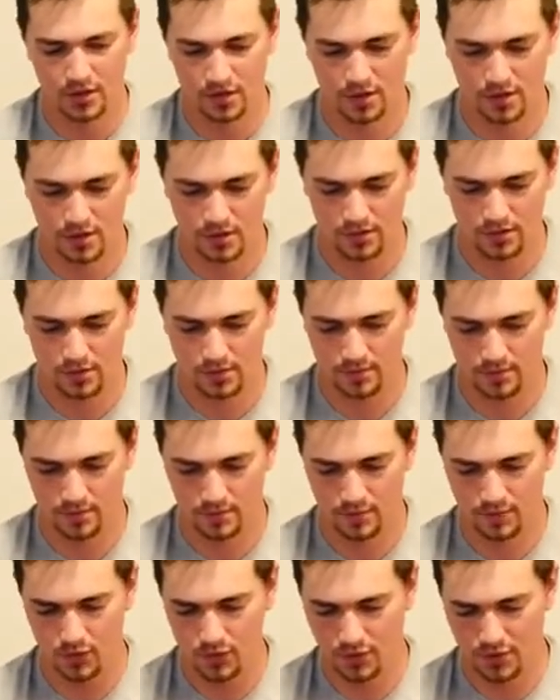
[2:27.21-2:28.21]
um,
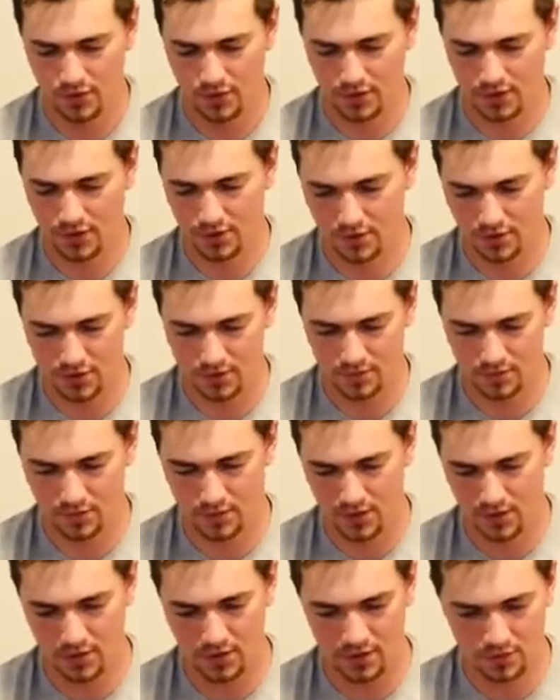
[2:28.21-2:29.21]
ridiculous
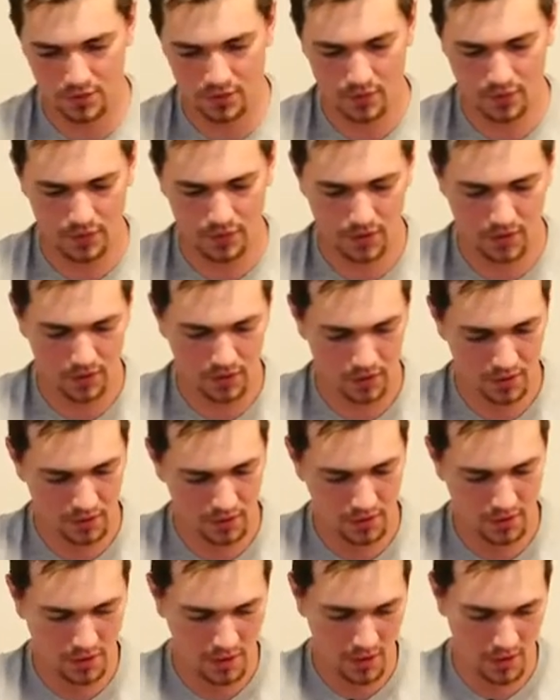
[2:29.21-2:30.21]
sometimes, but
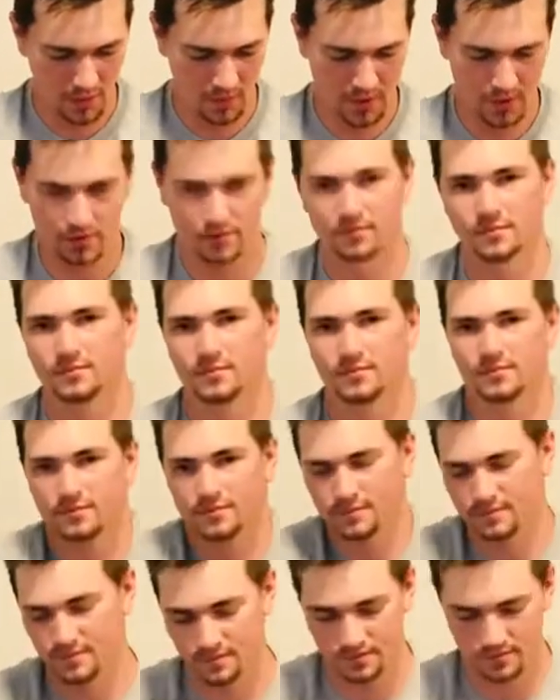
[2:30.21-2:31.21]
I mean,
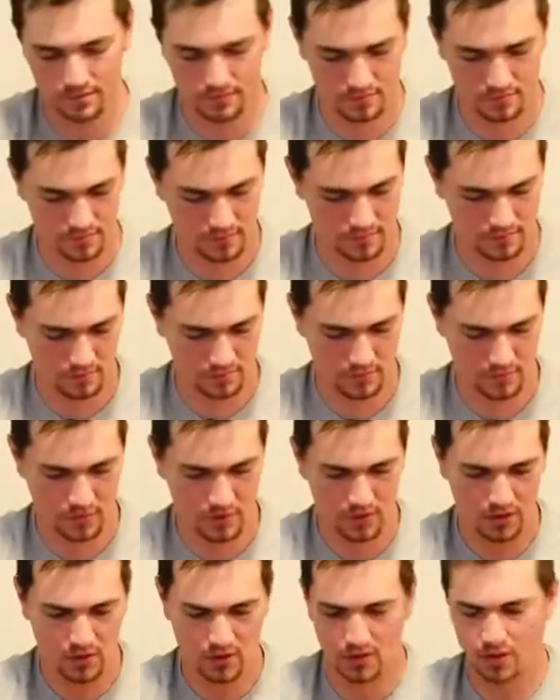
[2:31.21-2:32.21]

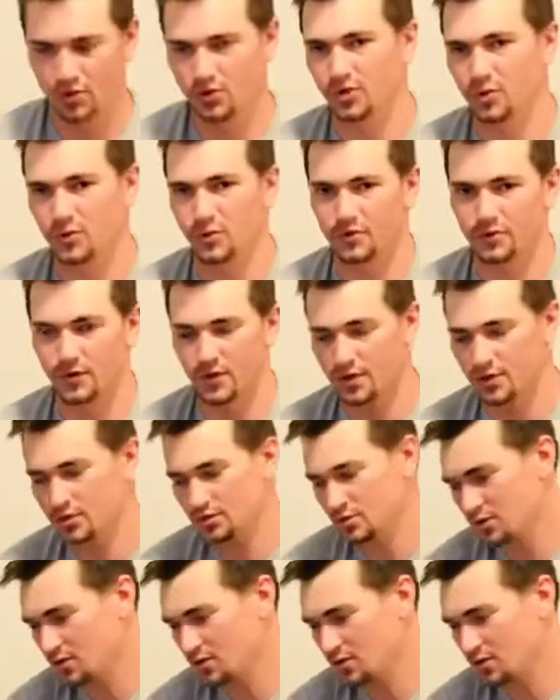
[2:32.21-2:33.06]
you look professional